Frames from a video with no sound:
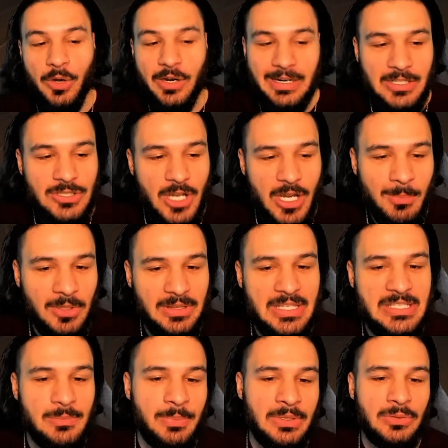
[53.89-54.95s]
we're here to talk about
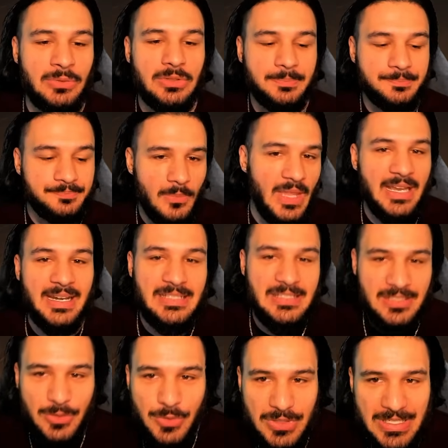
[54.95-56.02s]
this build, and
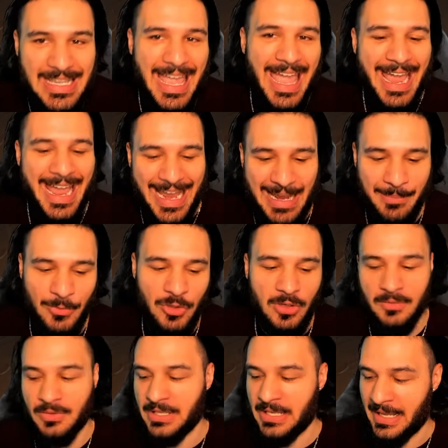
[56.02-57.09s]
it's using Hammer
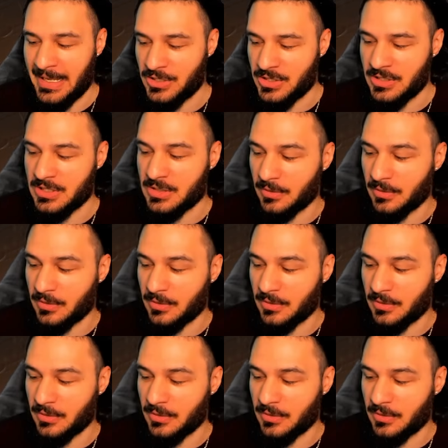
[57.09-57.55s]
of the Ancients.